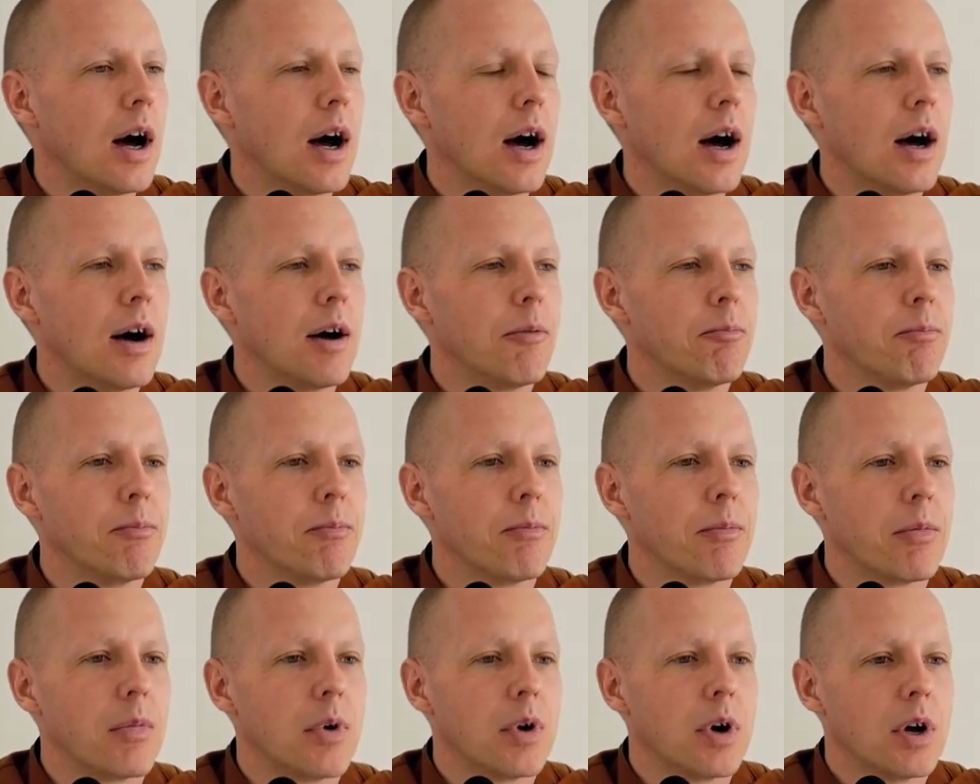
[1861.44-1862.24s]

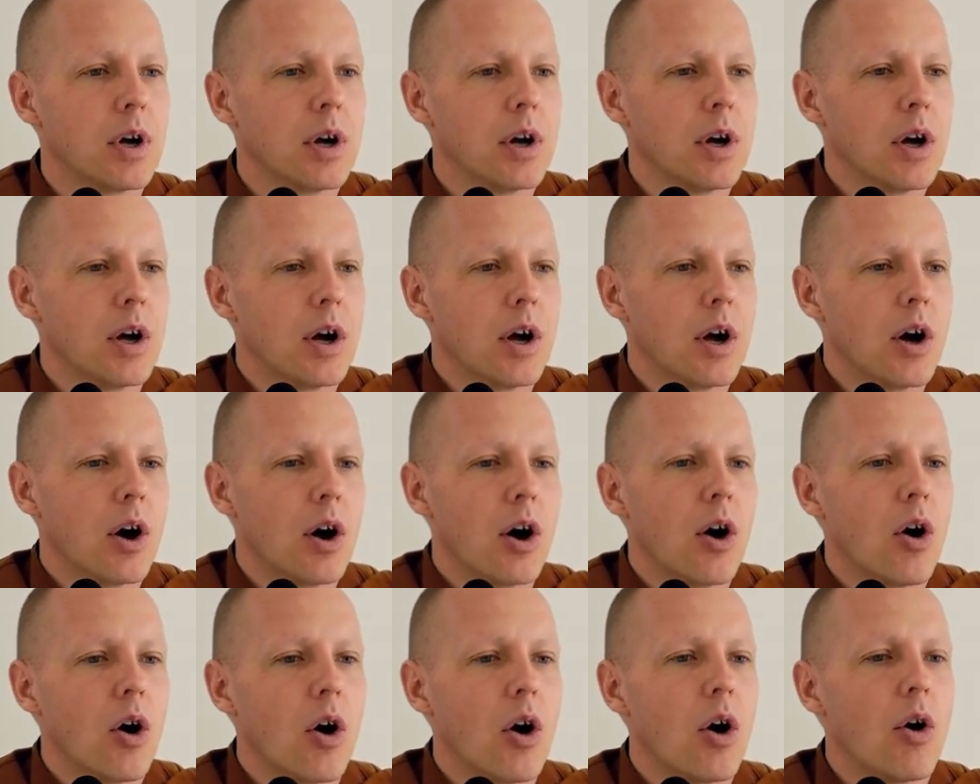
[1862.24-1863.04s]
um,
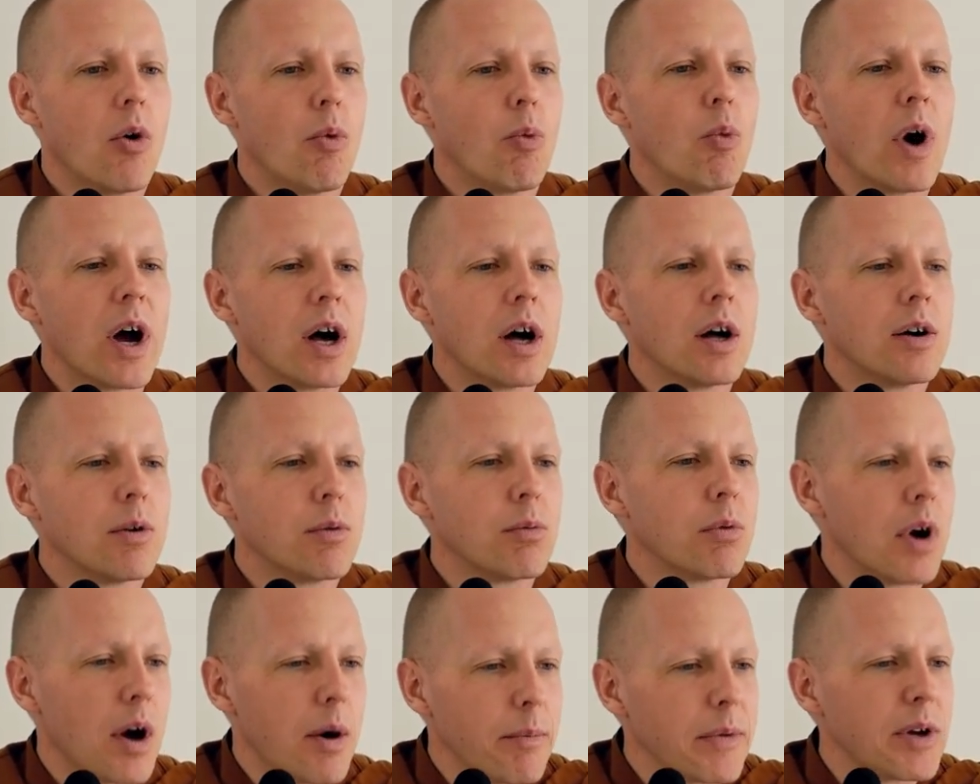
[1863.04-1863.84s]

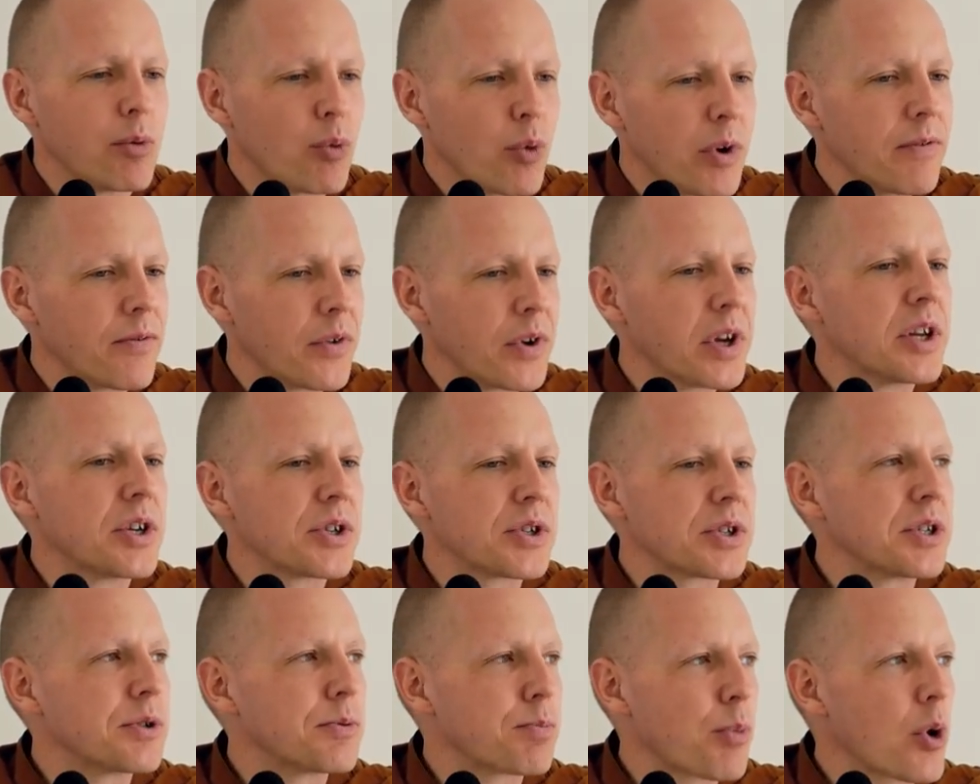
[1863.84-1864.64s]
well, I mean, we
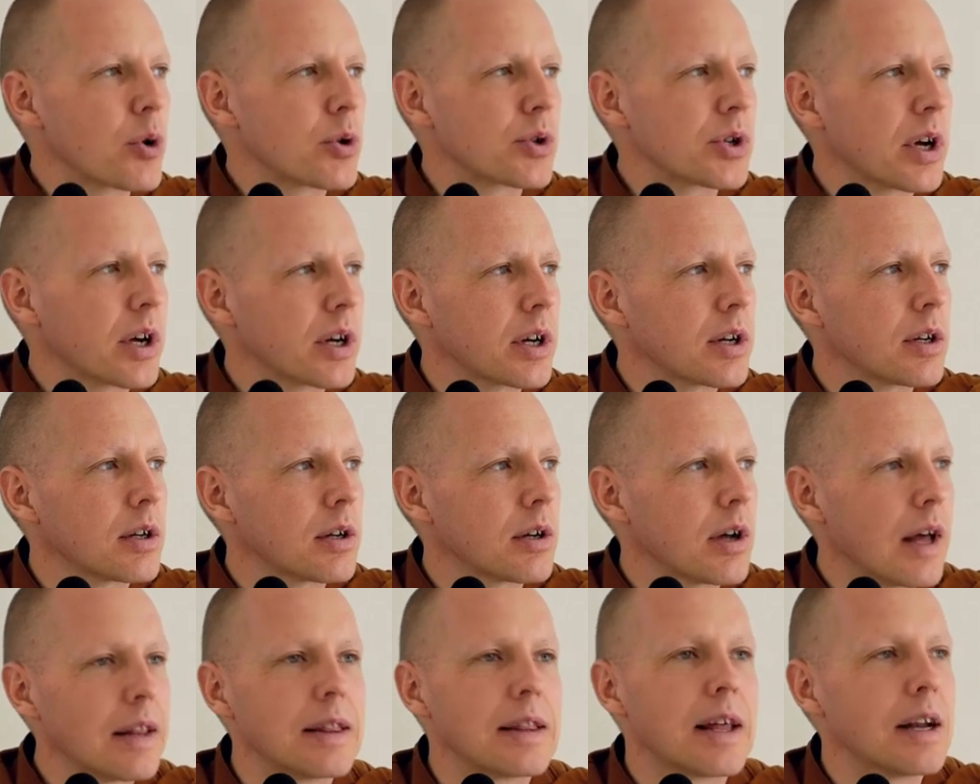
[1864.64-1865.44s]
finished this project
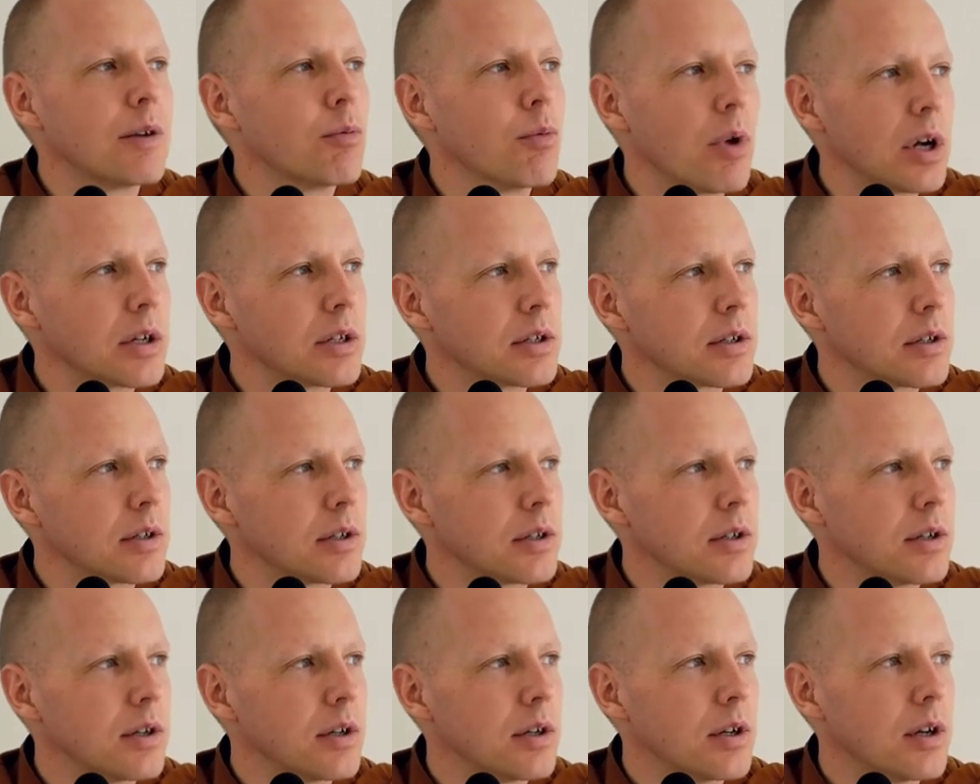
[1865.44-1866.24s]
and then what?
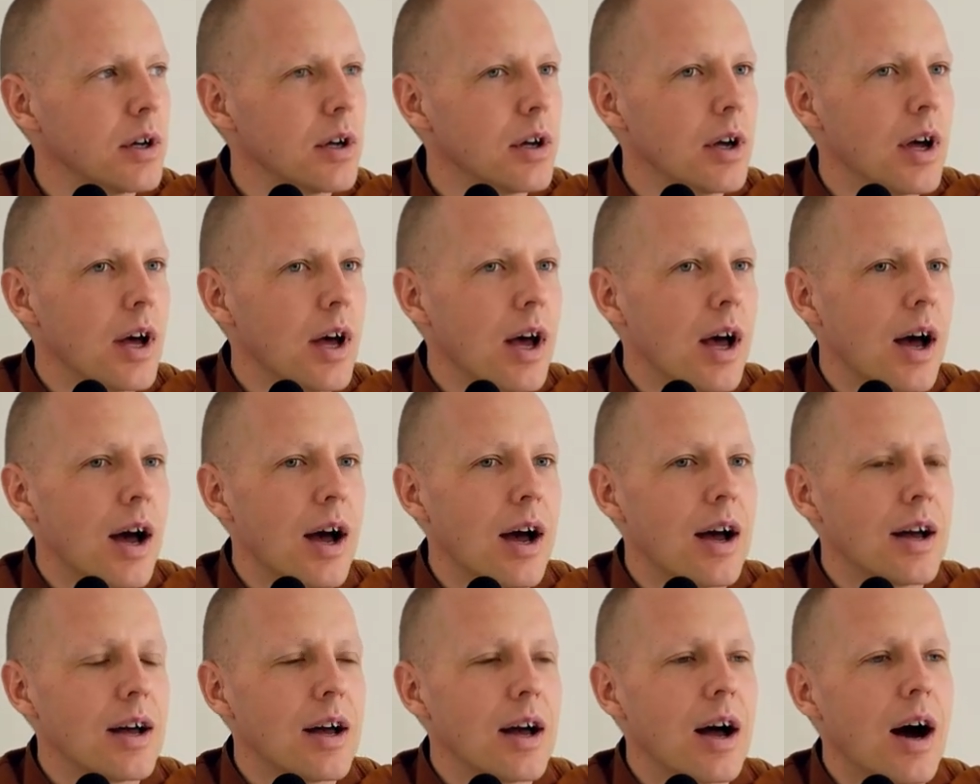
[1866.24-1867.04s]

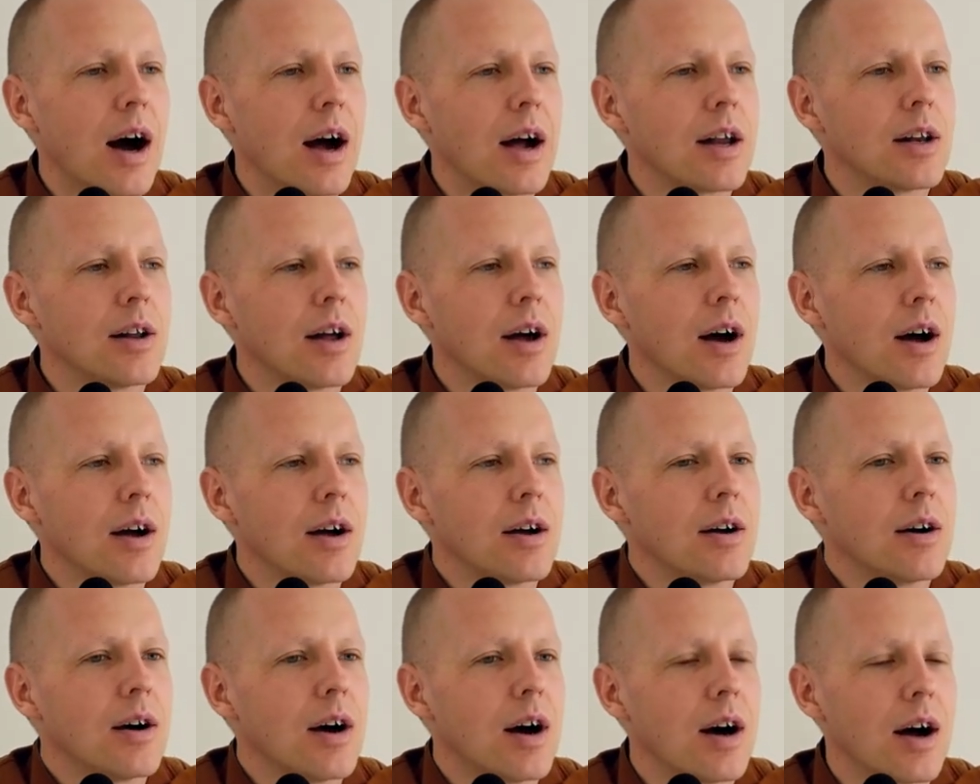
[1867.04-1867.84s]
I,
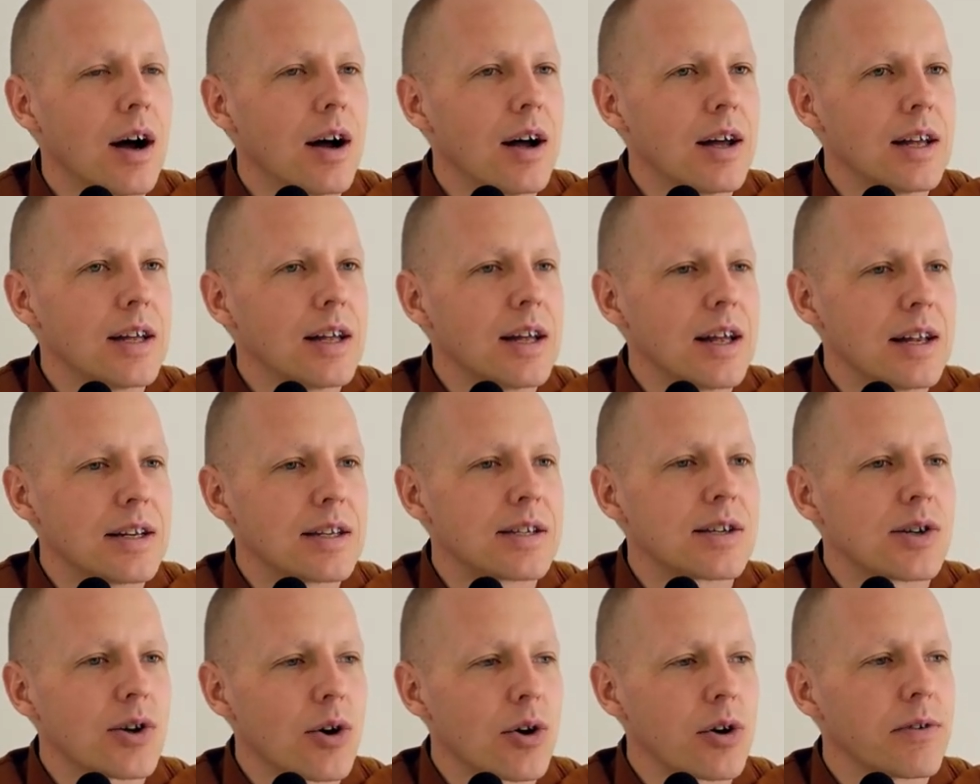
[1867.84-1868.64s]

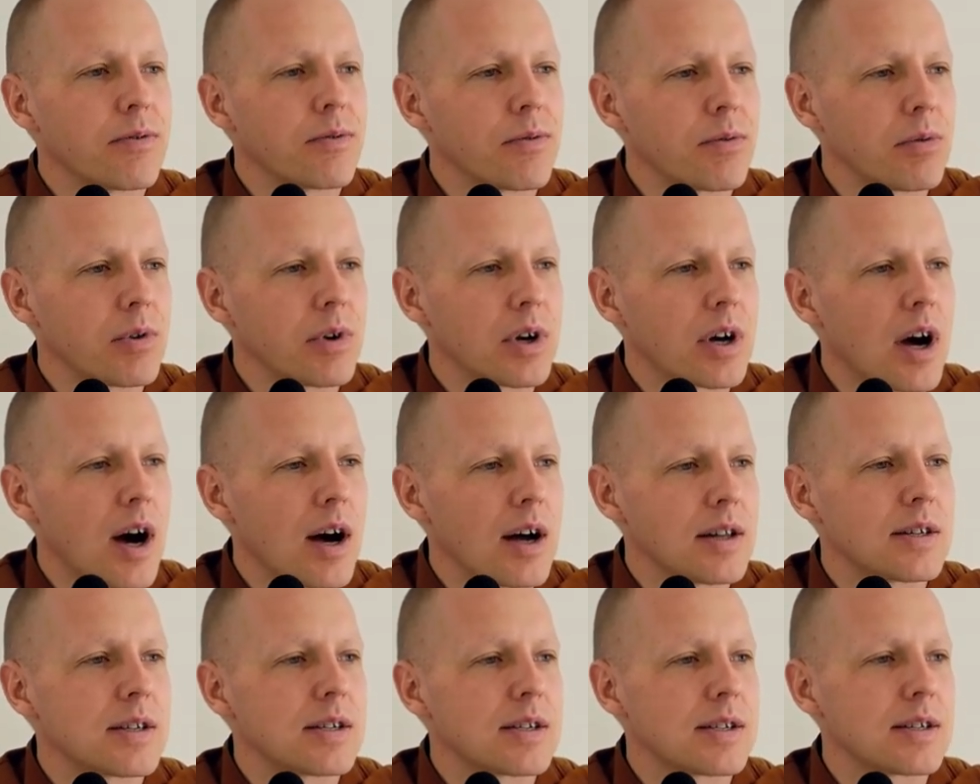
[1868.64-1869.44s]
it sort of
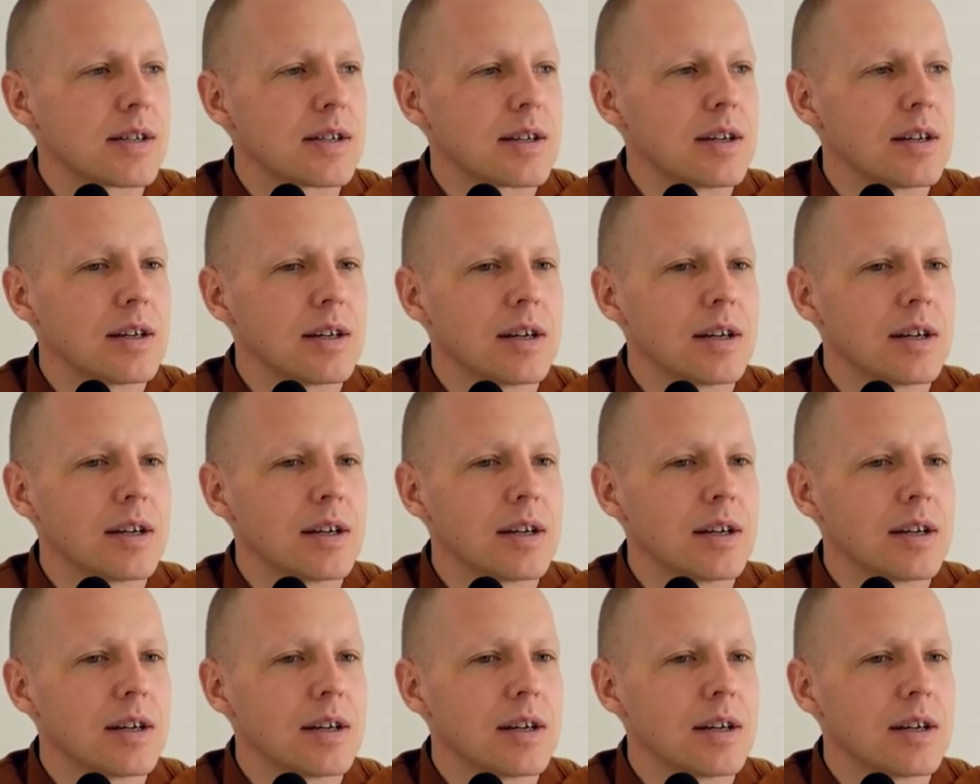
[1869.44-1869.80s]
cuts,